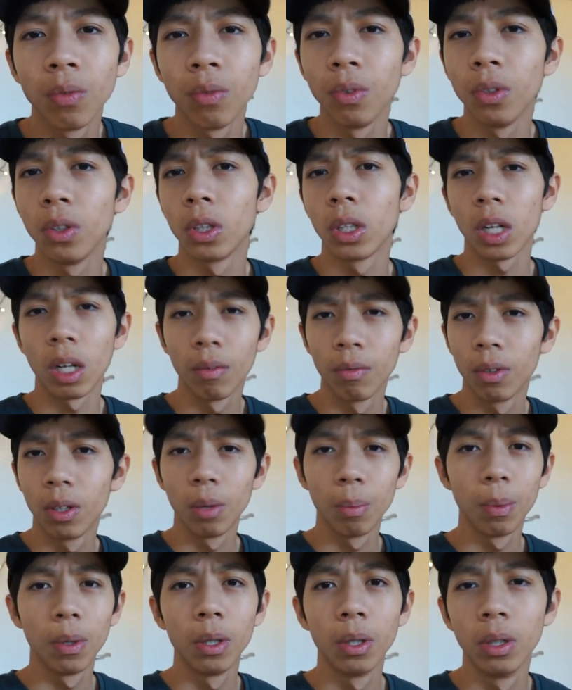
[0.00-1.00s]
feel
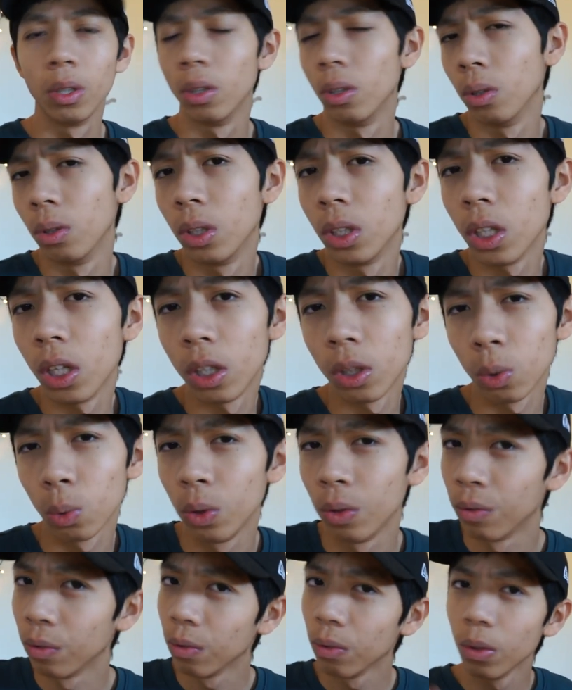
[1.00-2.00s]
comfortable to talk
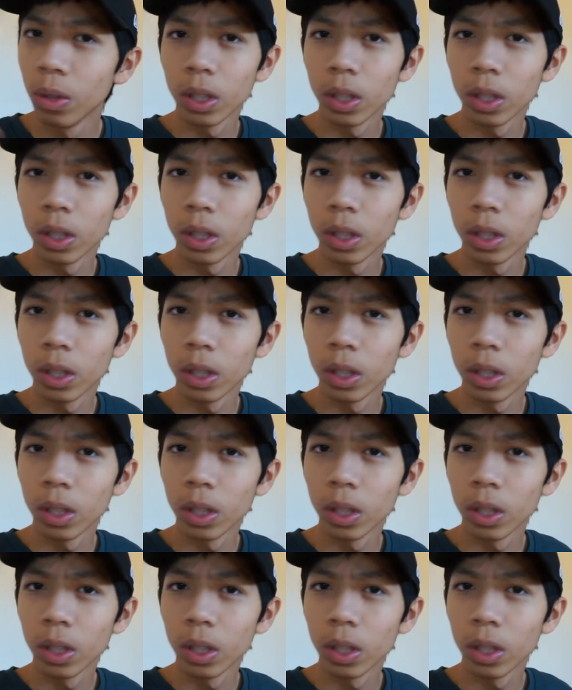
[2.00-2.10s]
with